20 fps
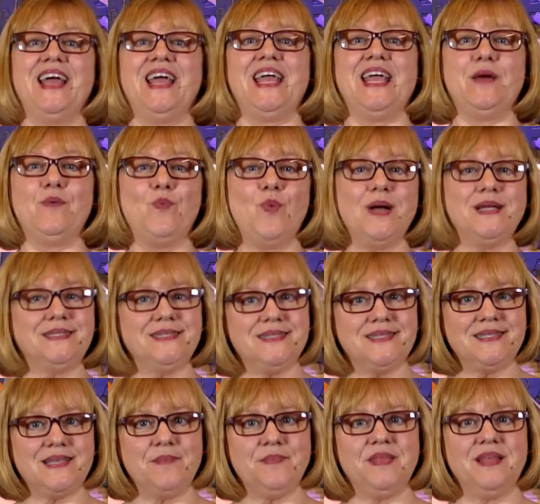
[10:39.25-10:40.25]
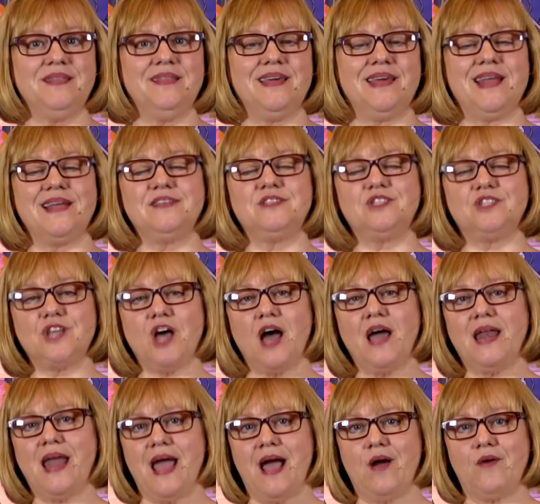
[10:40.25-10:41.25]
it wasn't something that I
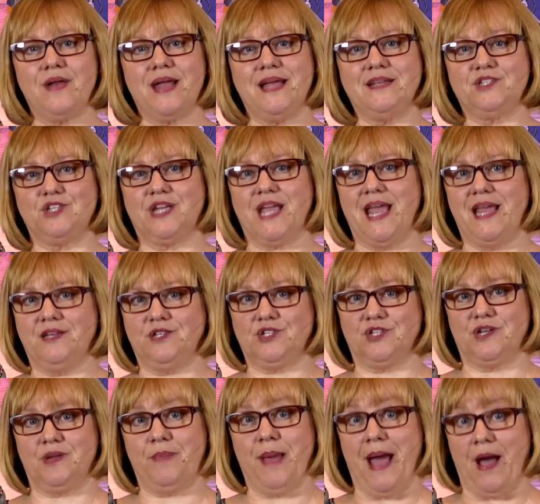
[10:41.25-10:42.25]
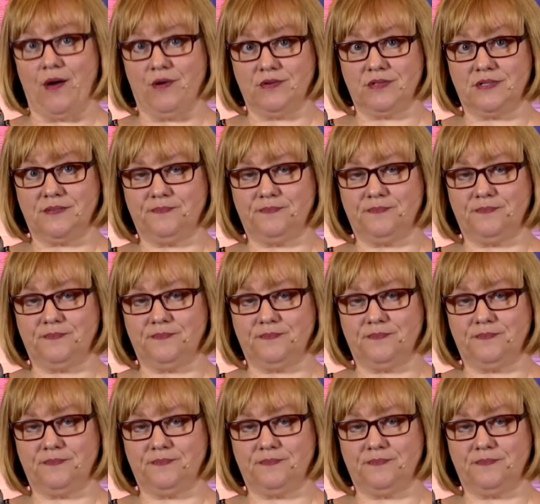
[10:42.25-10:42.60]
sought out education about.